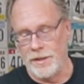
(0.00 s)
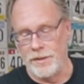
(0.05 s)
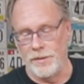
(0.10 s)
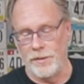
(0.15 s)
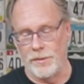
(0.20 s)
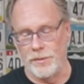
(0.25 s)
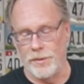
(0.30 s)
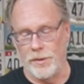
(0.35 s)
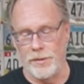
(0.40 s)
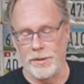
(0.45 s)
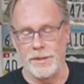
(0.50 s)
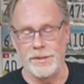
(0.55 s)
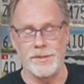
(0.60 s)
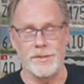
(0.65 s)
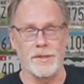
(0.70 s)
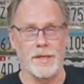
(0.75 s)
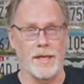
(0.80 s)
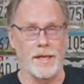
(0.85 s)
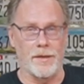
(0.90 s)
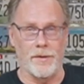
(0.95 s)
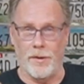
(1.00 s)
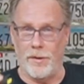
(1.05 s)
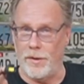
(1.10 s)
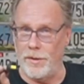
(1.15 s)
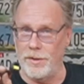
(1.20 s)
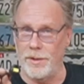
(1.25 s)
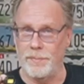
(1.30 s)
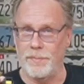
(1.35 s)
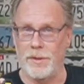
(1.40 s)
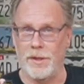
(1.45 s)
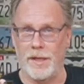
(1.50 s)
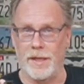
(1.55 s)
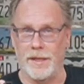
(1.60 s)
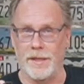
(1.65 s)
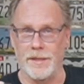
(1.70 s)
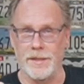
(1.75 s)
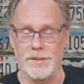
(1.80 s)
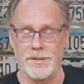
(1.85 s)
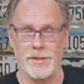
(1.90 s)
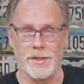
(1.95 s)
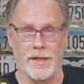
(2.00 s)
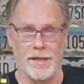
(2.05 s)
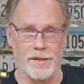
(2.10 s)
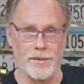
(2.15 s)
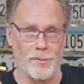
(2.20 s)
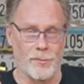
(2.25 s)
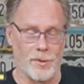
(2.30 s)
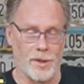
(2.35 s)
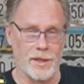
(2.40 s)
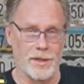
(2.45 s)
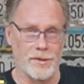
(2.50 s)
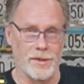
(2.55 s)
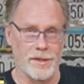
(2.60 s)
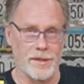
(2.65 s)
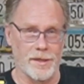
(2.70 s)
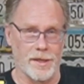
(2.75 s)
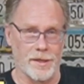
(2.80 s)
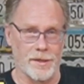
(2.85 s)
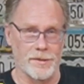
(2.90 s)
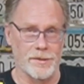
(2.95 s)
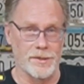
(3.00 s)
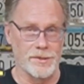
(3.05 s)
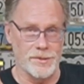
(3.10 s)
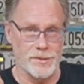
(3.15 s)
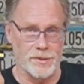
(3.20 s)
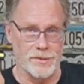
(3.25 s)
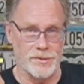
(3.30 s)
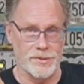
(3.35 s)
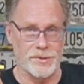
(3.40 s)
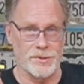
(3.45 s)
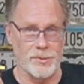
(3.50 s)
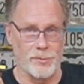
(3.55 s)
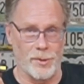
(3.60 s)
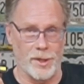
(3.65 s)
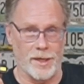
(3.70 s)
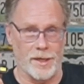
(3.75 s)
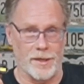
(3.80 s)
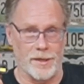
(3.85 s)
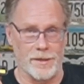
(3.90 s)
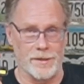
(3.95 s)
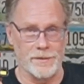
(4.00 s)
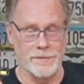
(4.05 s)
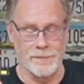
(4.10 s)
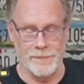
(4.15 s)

you'll notice that all the plugs on the wiring harness are square.